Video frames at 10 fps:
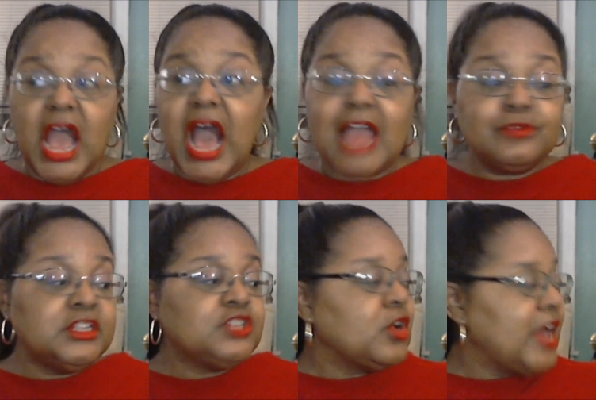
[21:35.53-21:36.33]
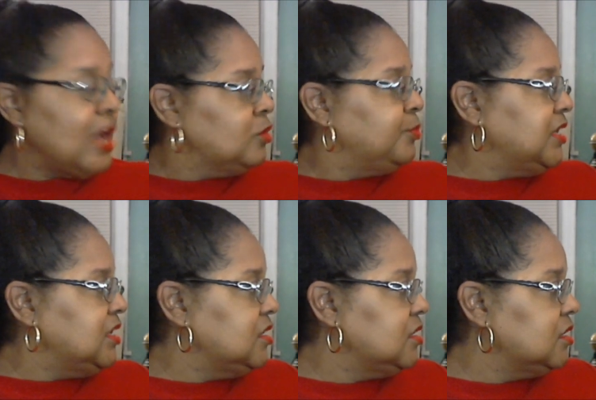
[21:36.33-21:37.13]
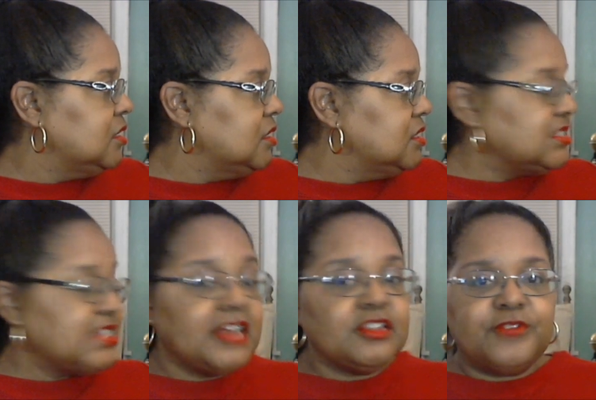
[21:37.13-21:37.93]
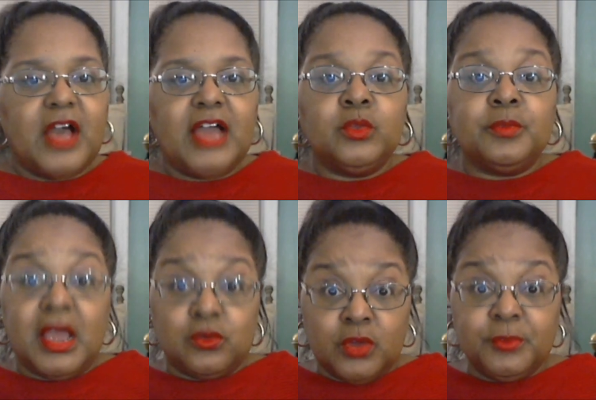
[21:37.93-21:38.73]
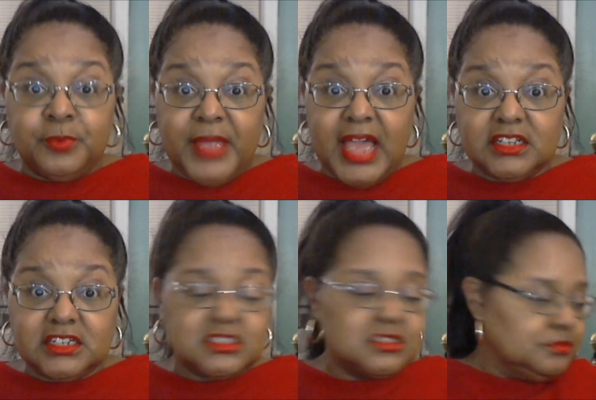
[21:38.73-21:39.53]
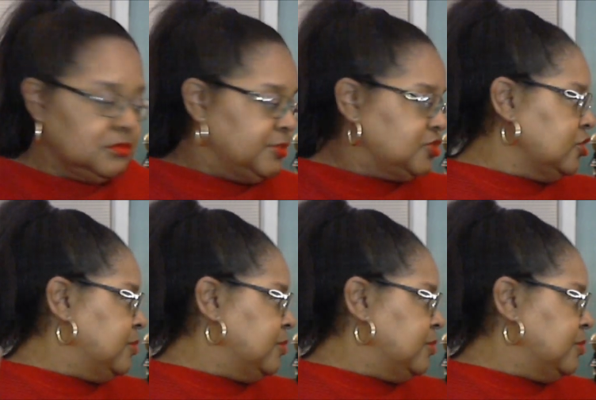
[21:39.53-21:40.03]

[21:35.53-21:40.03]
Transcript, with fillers: I really thought I would be satisfied with my Rimmel palettes. Let me show you